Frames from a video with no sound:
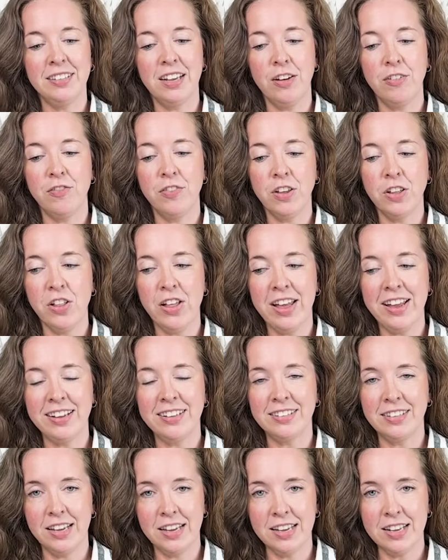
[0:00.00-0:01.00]
I feel like
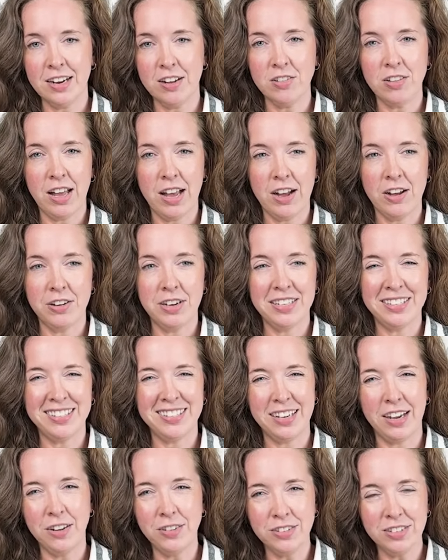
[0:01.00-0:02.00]
saying it out loud, it
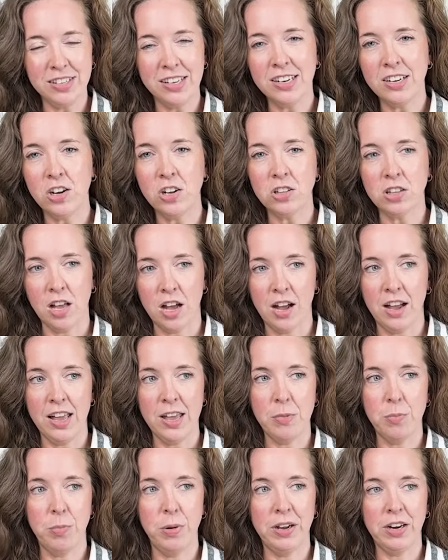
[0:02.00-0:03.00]
sounds like a
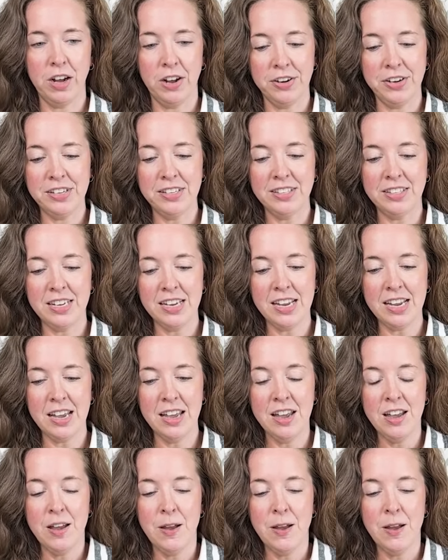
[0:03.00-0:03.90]
lot, but honestly,